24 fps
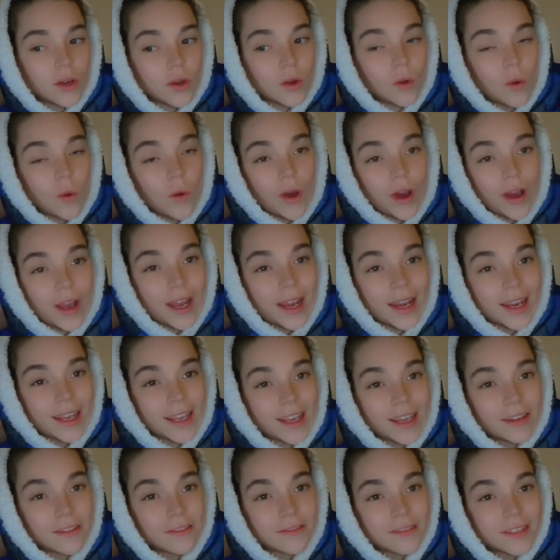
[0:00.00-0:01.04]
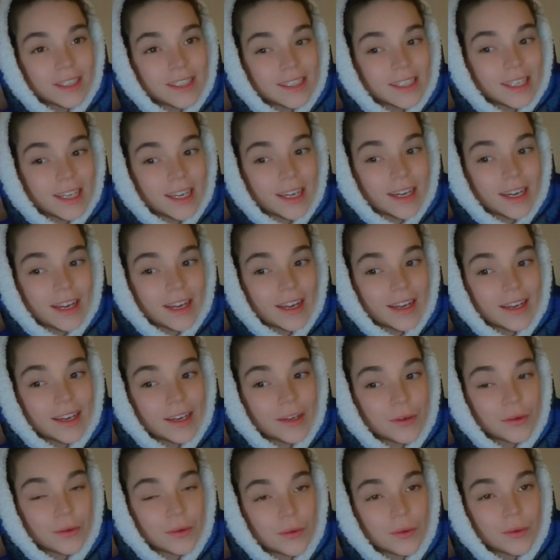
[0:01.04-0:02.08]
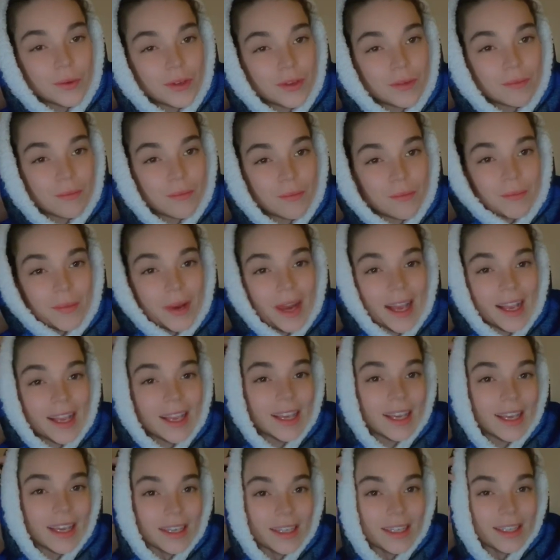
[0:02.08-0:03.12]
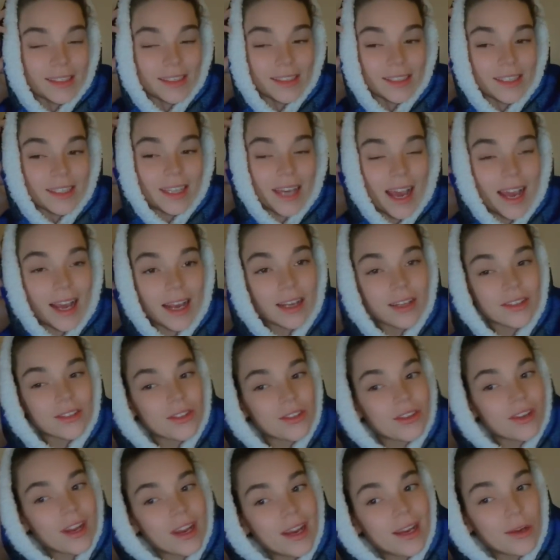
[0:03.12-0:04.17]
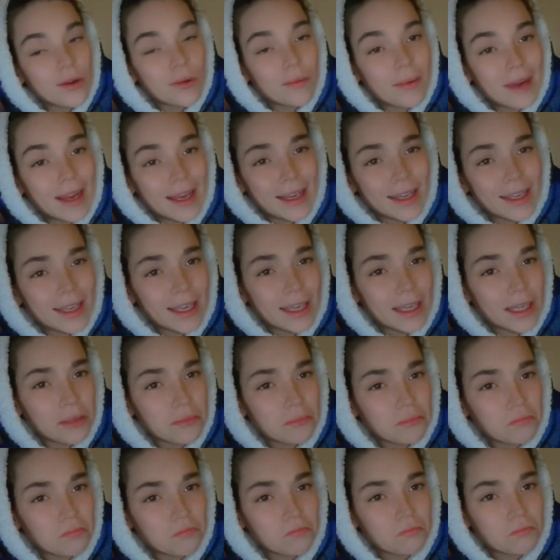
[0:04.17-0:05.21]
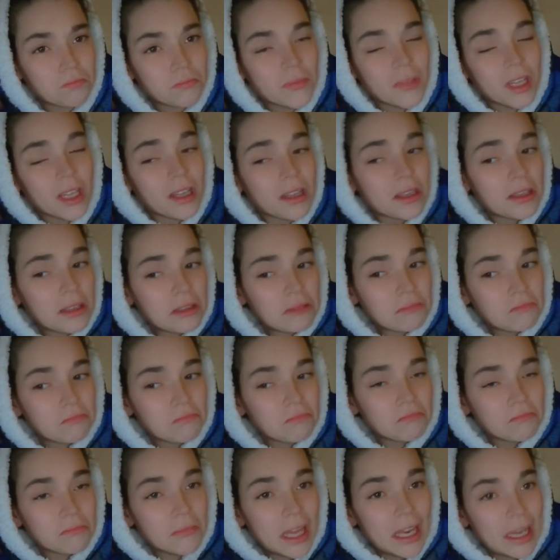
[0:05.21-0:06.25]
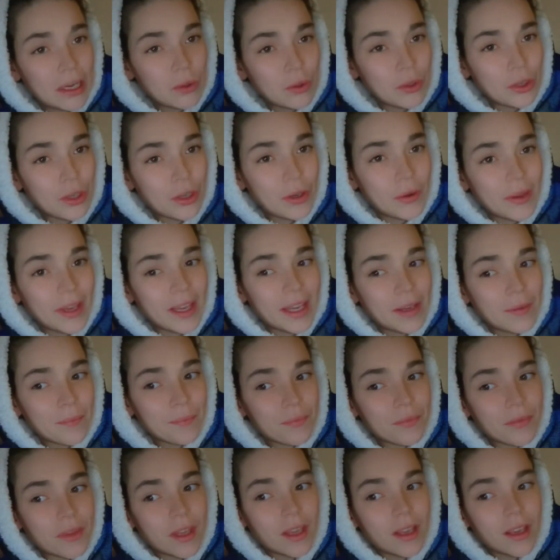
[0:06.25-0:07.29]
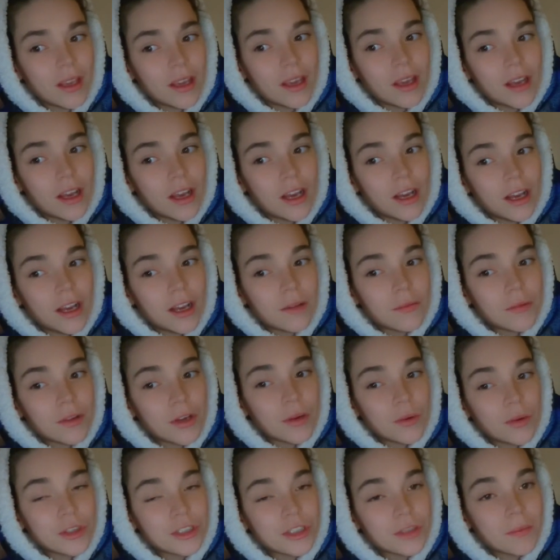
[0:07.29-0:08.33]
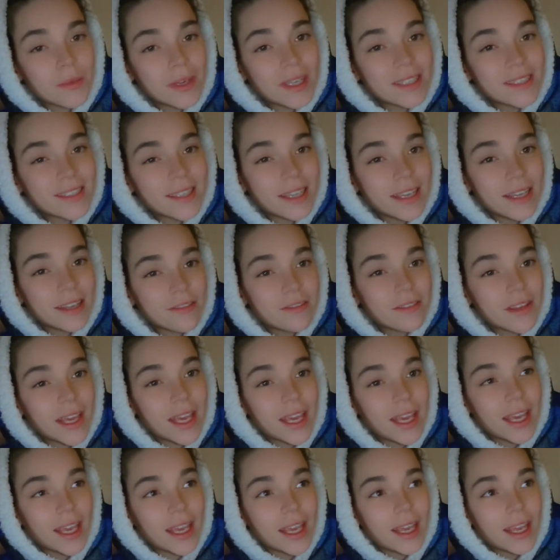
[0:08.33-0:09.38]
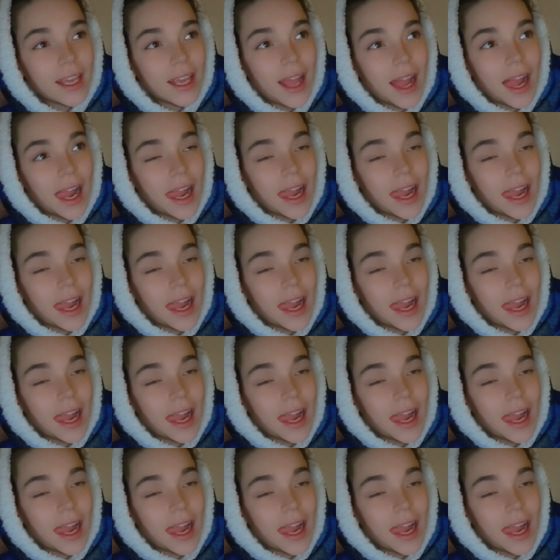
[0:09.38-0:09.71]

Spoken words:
quietly, fiddling her little blanket and the tags on her little blanket. A little cutie. I'm gonna watch a bit of TV.